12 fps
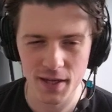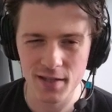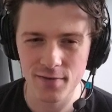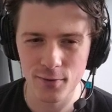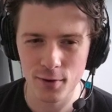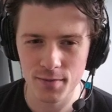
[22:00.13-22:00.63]

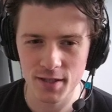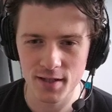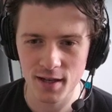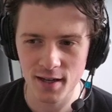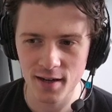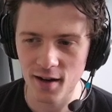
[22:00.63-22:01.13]
form
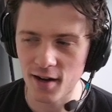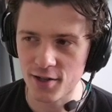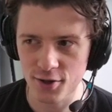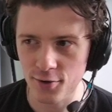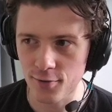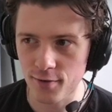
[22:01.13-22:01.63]
design, I
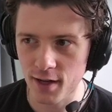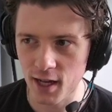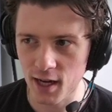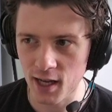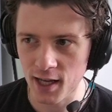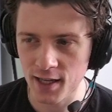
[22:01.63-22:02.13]
don't really
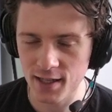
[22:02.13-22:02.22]
like.